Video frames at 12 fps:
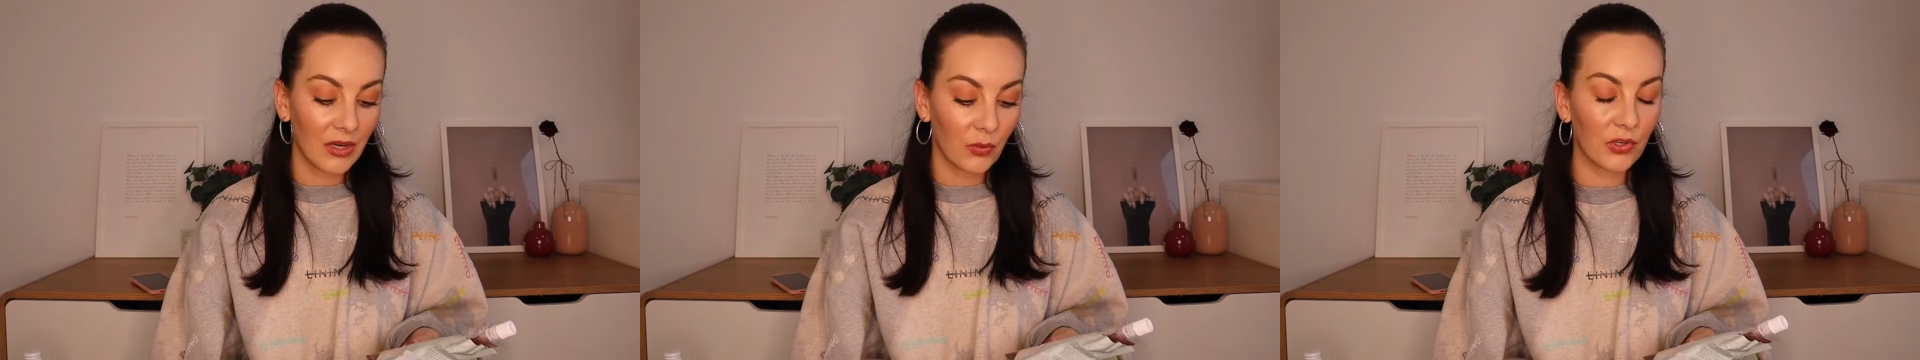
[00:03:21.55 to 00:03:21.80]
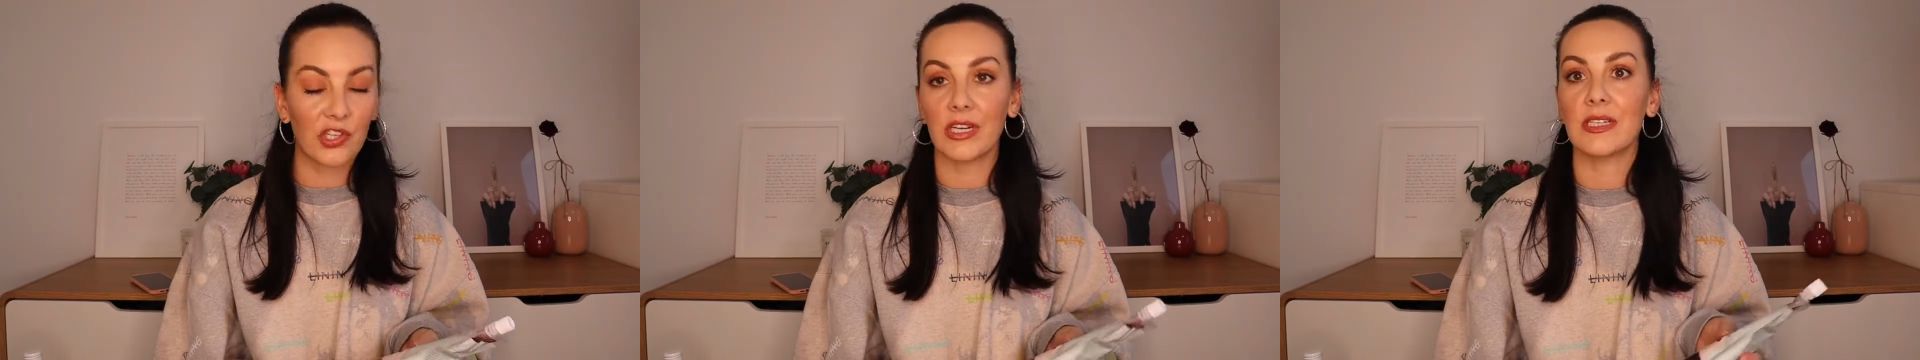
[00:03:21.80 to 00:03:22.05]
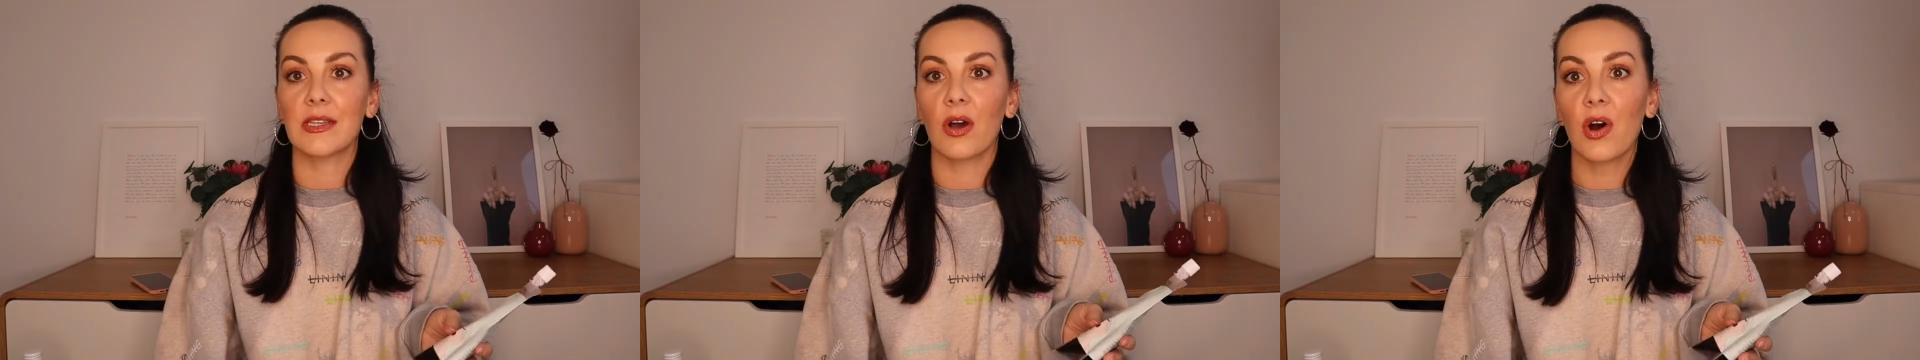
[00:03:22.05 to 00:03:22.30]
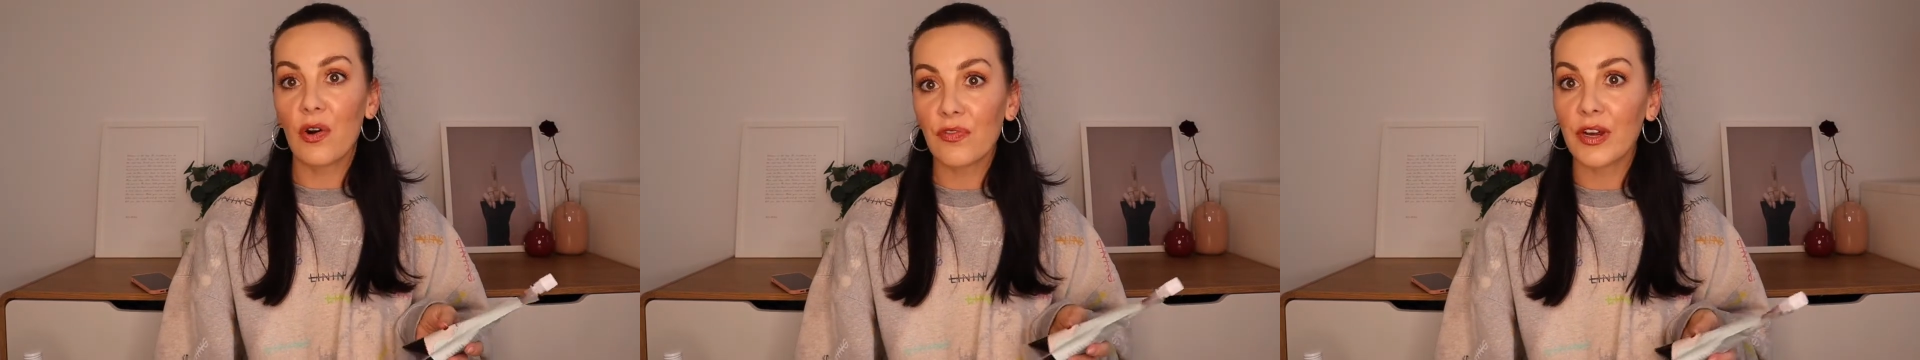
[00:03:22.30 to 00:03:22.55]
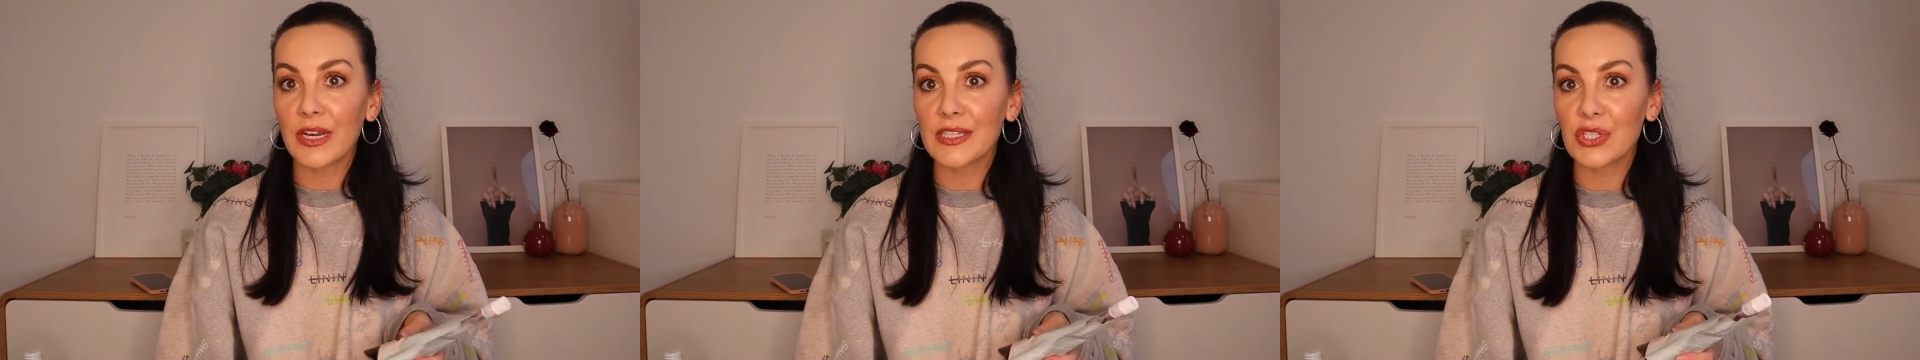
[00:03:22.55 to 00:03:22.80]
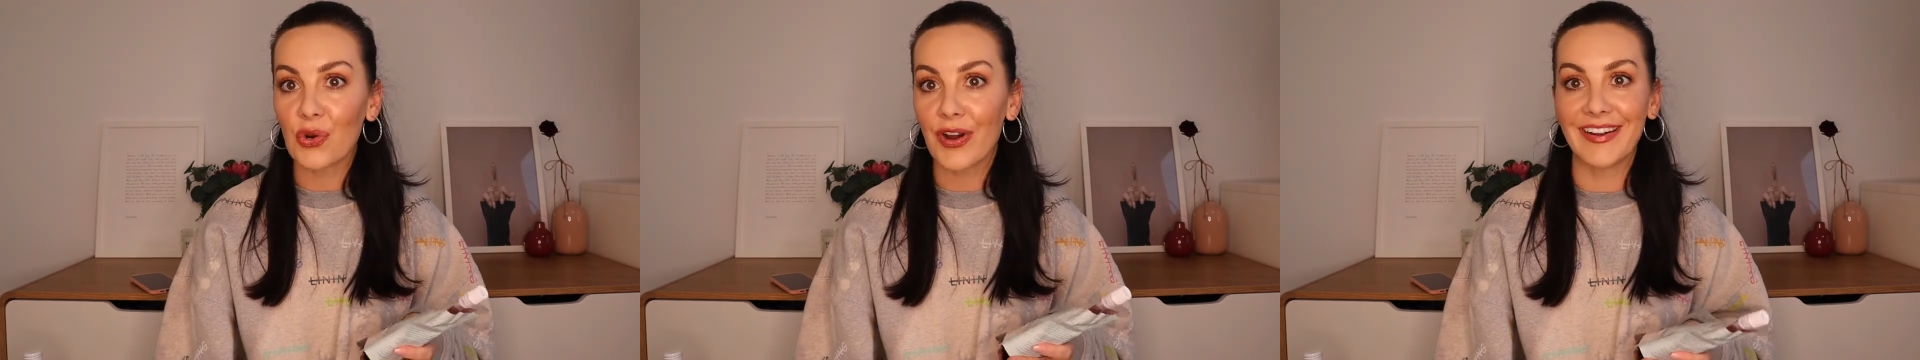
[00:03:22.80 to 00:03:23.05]
which is a whole freaking
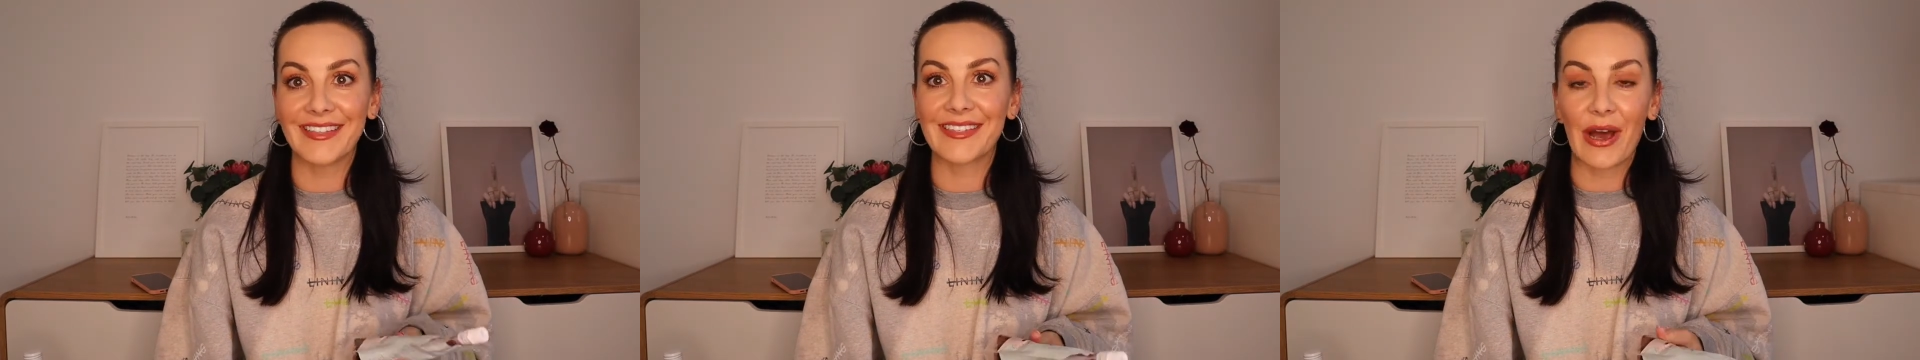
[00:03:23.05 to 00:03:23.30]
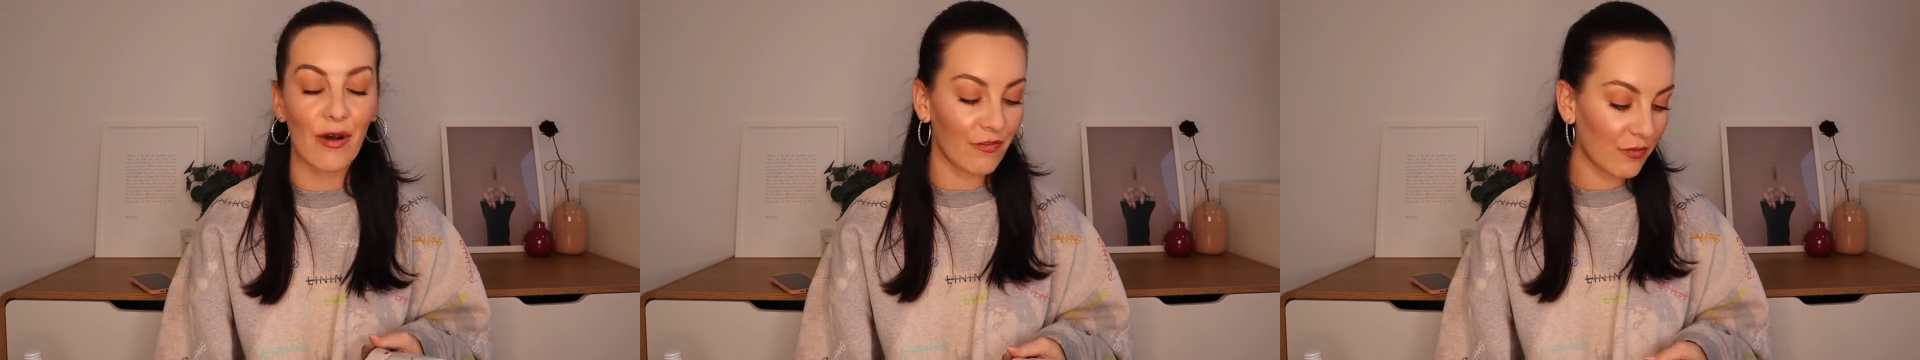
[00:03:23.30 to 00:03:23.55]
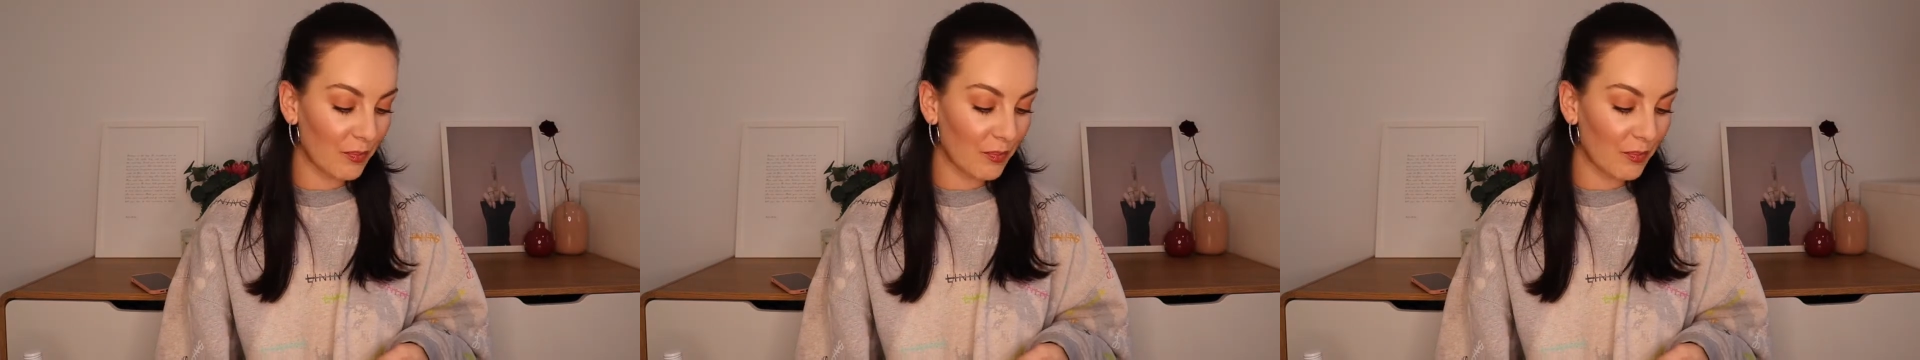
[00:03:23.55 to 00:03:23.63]
story in itself.